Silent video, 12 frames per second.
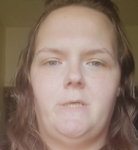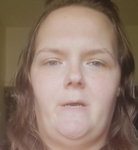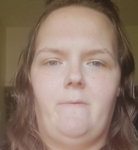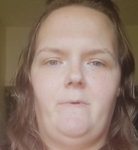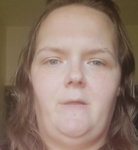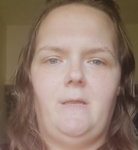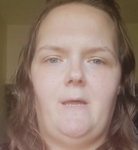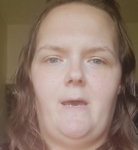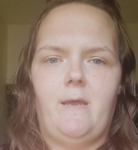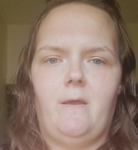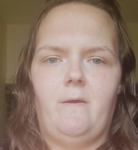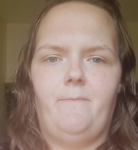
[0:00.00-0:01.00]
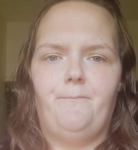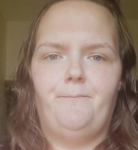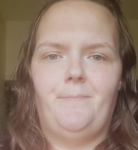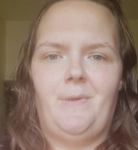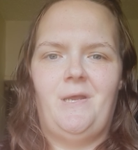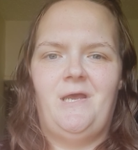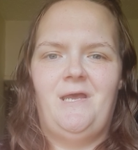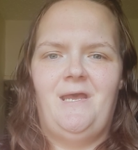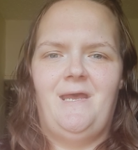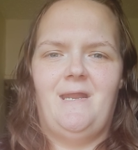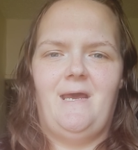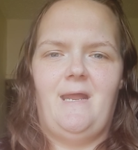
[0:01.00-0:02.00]
I really like.
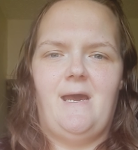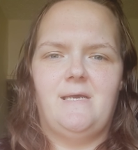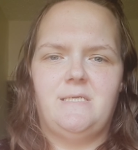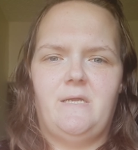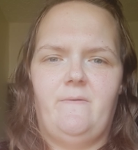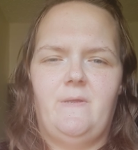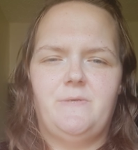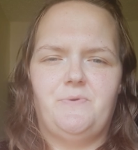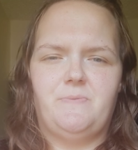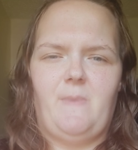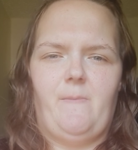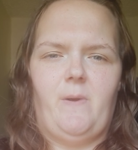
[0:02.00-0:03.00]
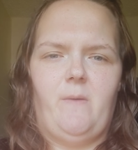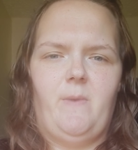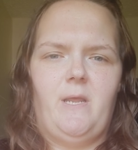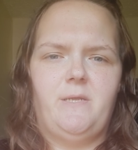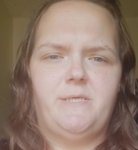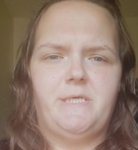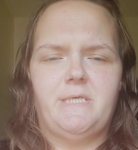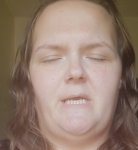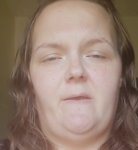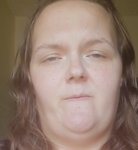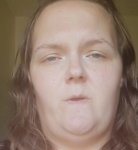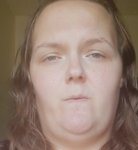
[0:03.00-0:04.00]
And I'd asked her if this was my permanent. She's
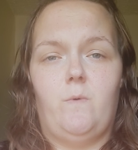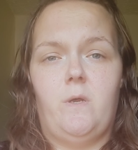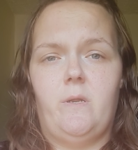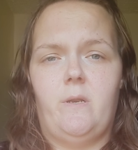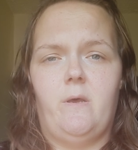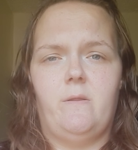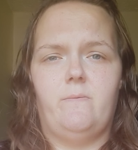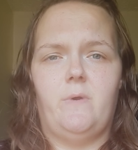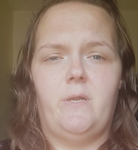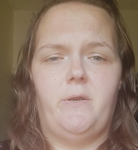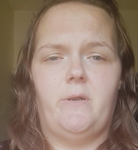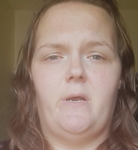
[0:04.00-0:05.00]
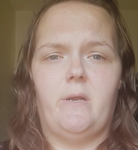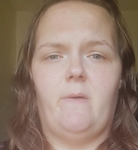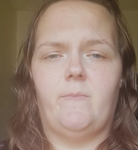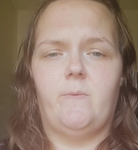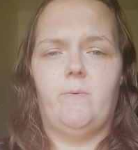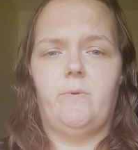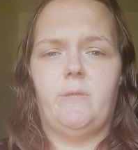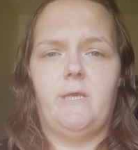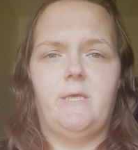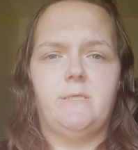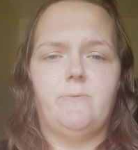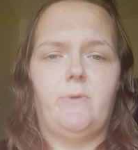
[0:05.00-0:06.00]
like, if you want another one, you're not comfortable with
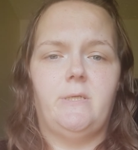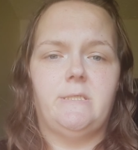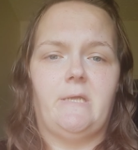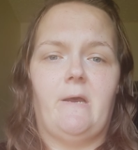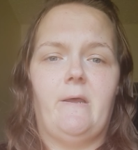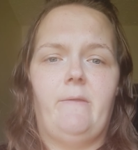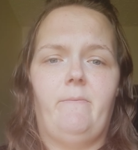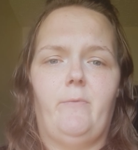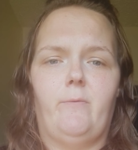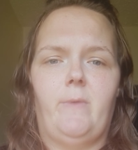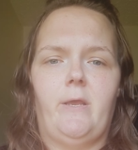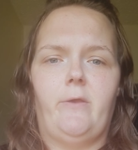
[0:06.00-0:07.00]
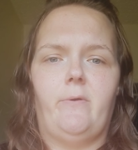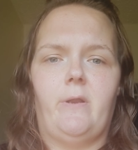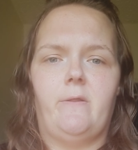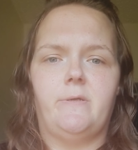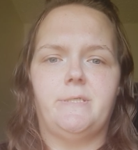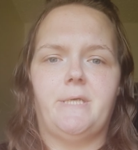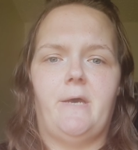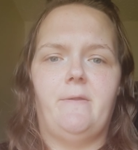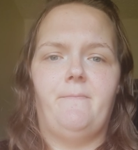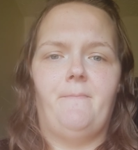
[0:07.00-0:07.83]
these, when it's time, we'll make you another set.